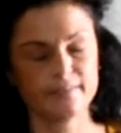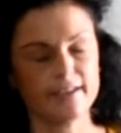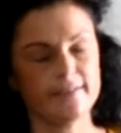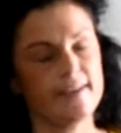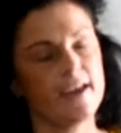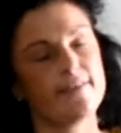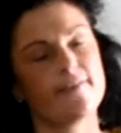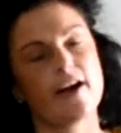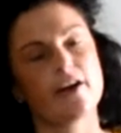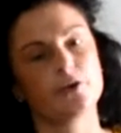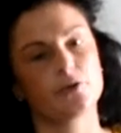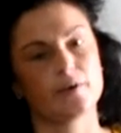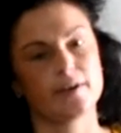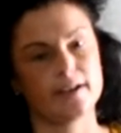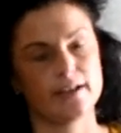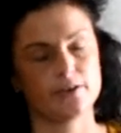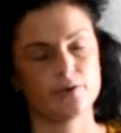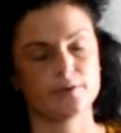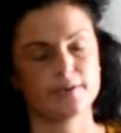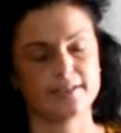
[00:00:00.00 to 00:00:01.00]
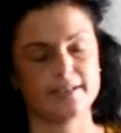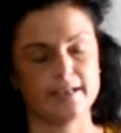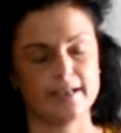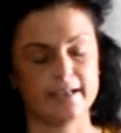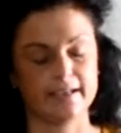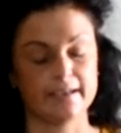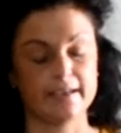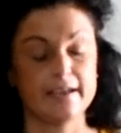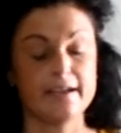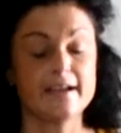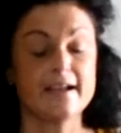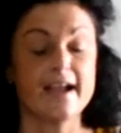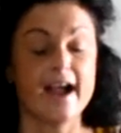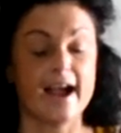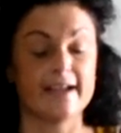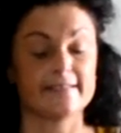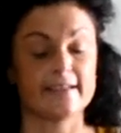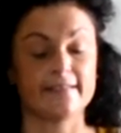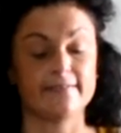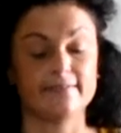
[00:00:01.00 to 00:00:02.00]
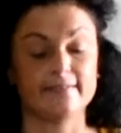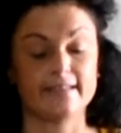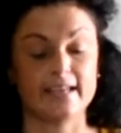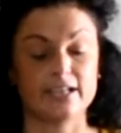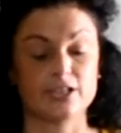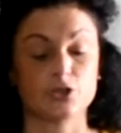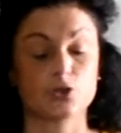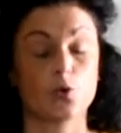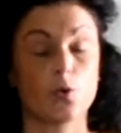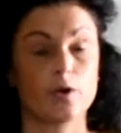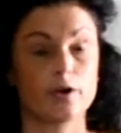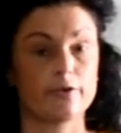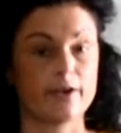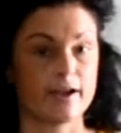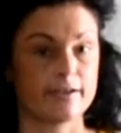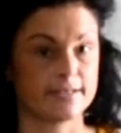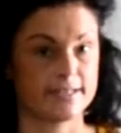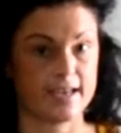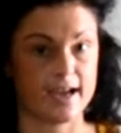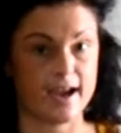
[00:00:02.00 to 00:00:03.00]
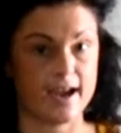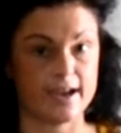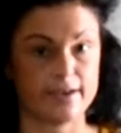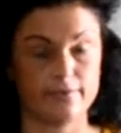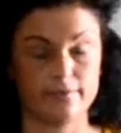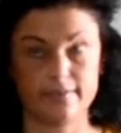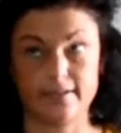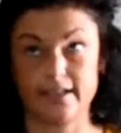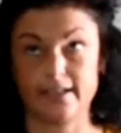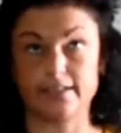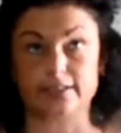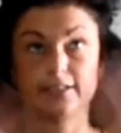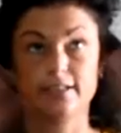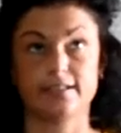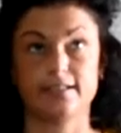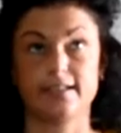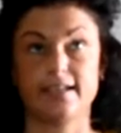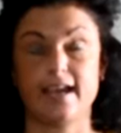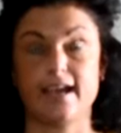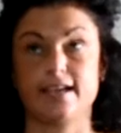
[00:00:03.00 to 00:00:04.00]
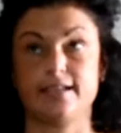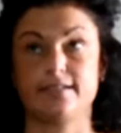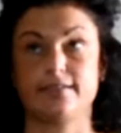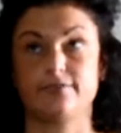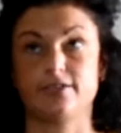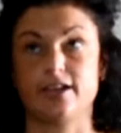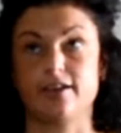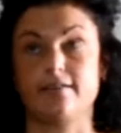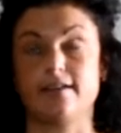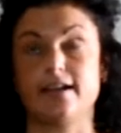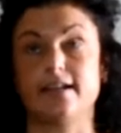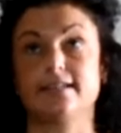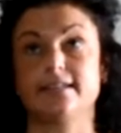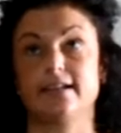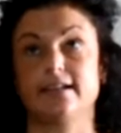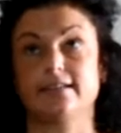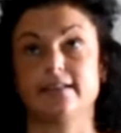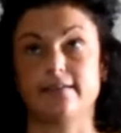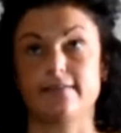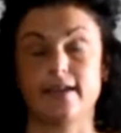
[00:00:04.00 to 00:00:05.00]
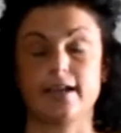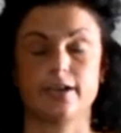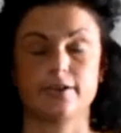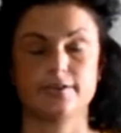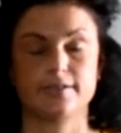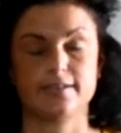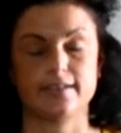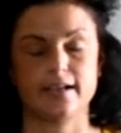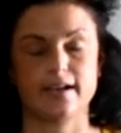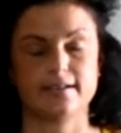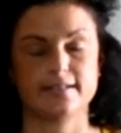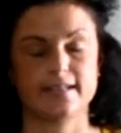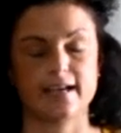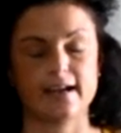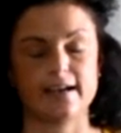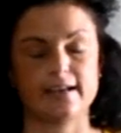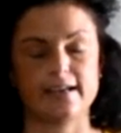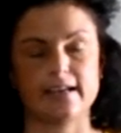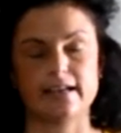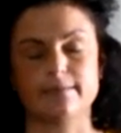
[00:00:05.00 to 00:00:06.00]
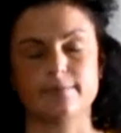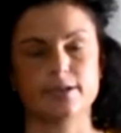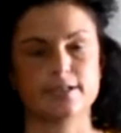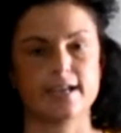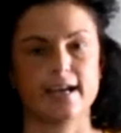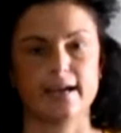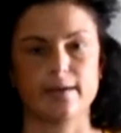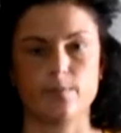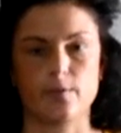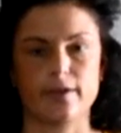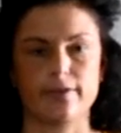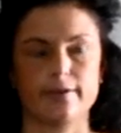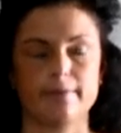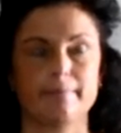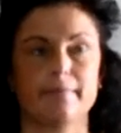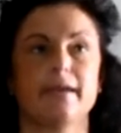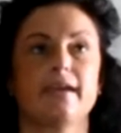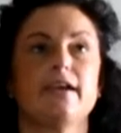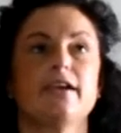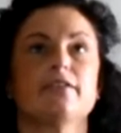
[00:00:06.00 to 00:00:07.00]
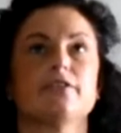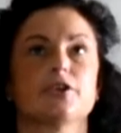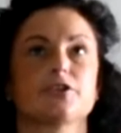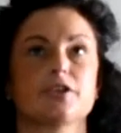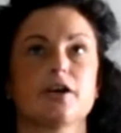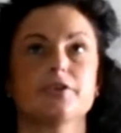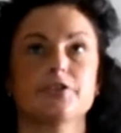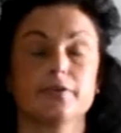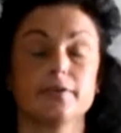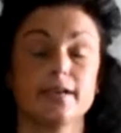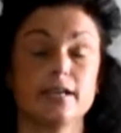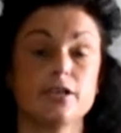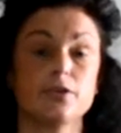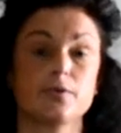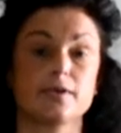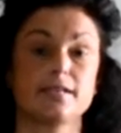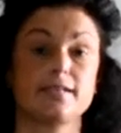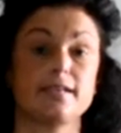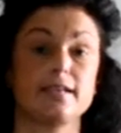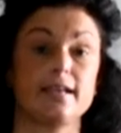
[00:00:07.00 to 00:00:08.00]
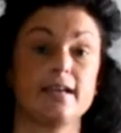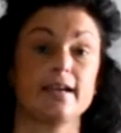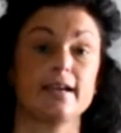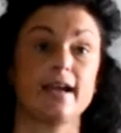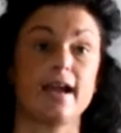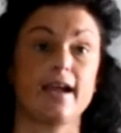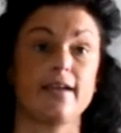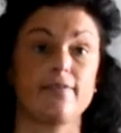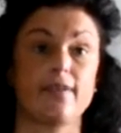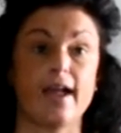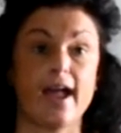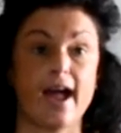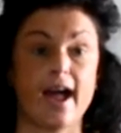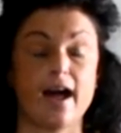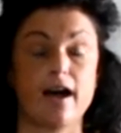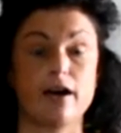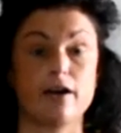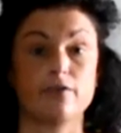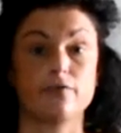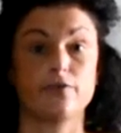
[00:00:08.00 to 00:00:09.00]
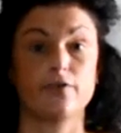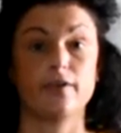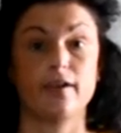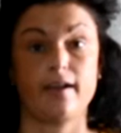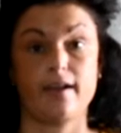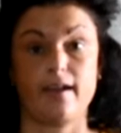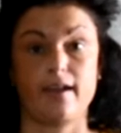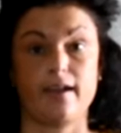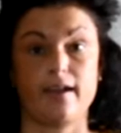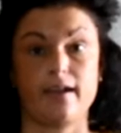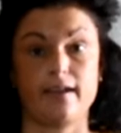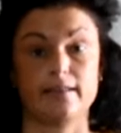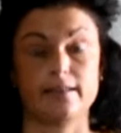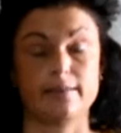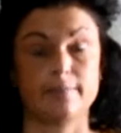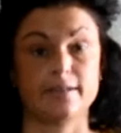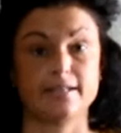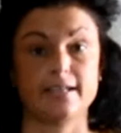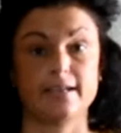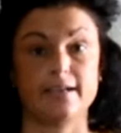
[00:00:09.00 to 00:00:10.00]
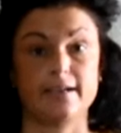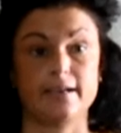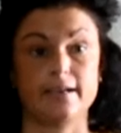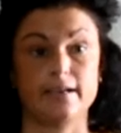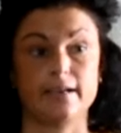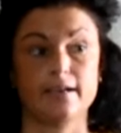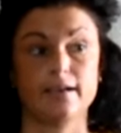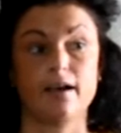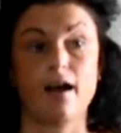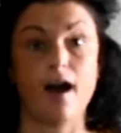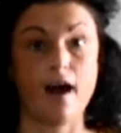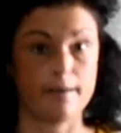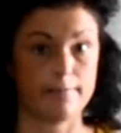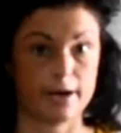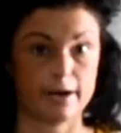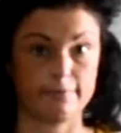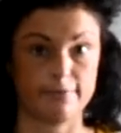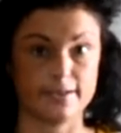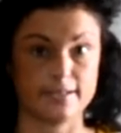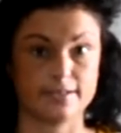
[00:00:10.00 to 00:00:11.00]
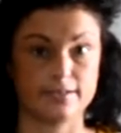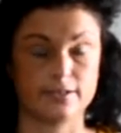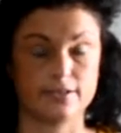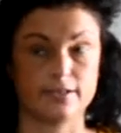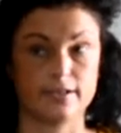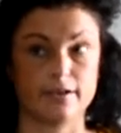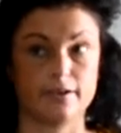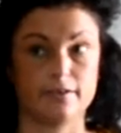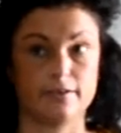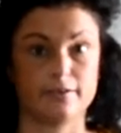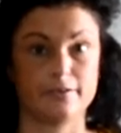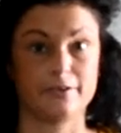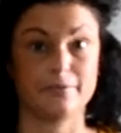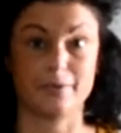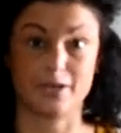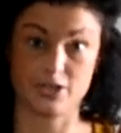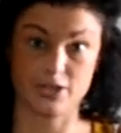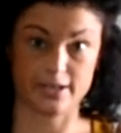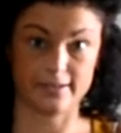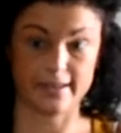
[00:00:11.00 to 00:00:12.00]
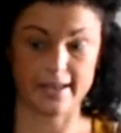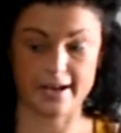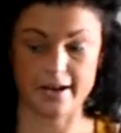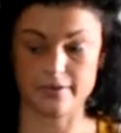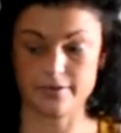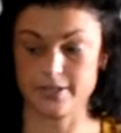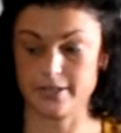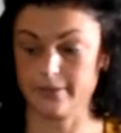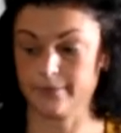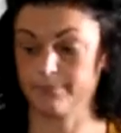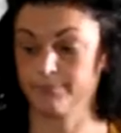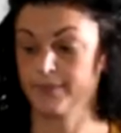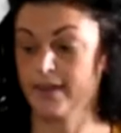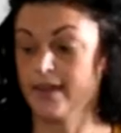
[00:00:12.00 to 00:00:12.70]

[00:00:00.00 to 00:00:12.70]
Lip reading: They have outdoor and indoor seating, and then they just order outside. They can look at the case of donuts, and then they go sit outside and eat them or take them with them. There's also indoor seating, and they have a limited hot breakfast, so you want to check that out too.